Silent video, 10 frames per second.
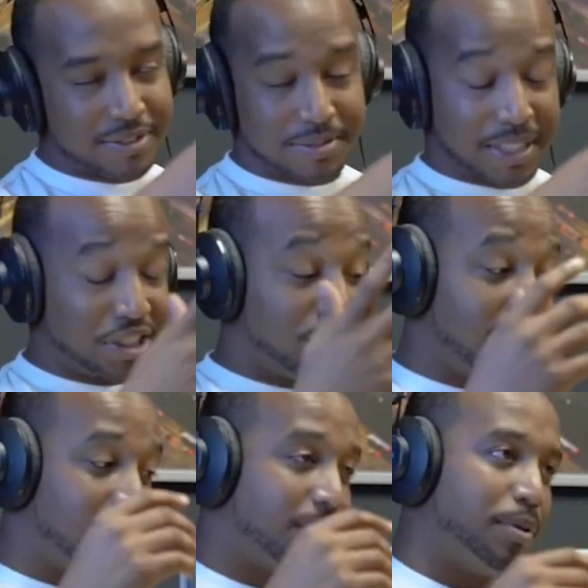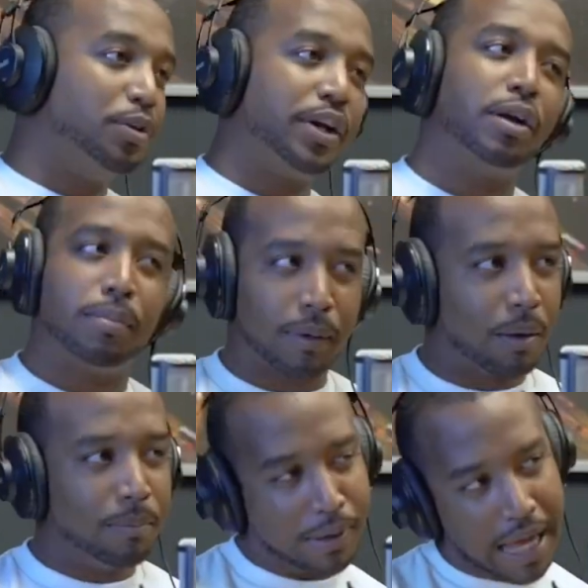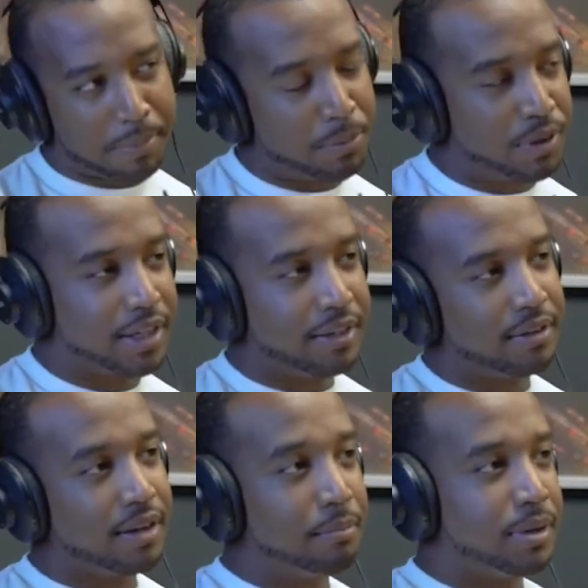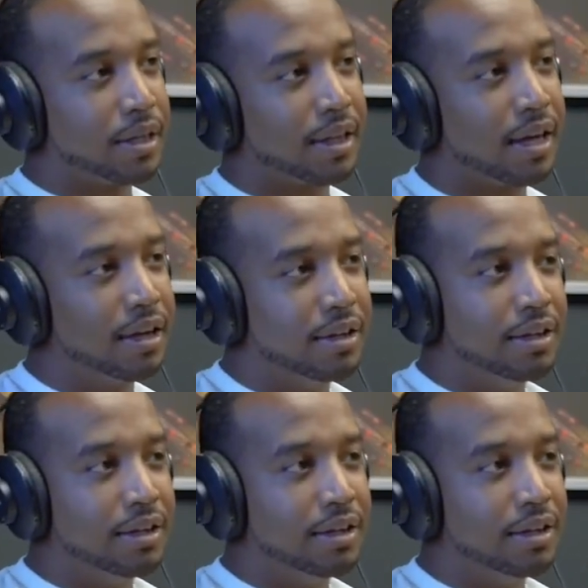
Like, shit. I mean, you don't hear about black people getting bit a lot.